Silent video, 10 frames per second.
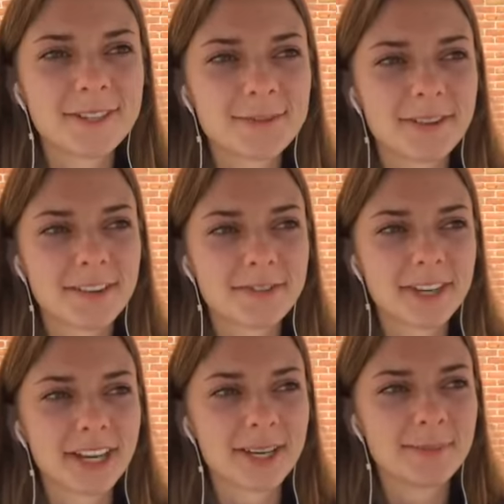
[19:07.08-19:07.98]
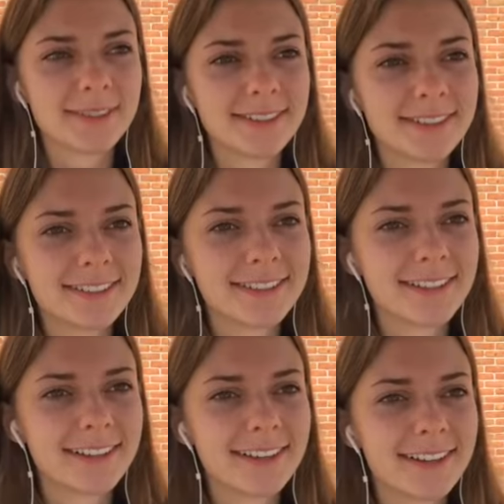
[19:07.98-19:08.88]
is my favorite game?
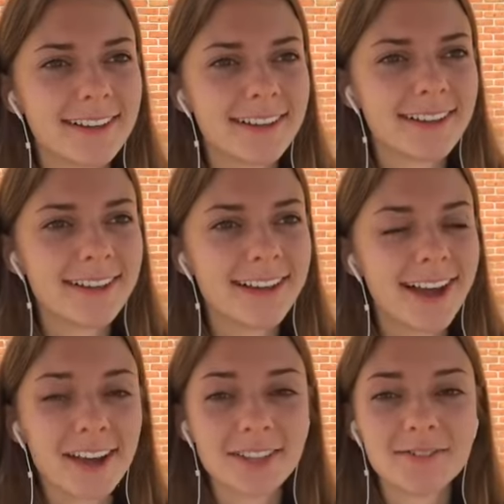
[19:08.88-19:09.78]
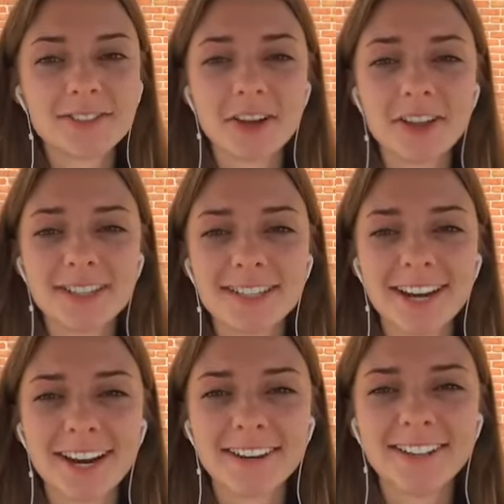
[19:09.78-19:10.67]
I love
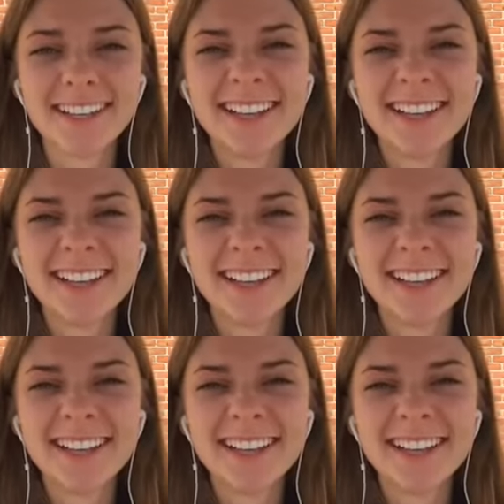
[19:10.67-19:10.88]
solitaire,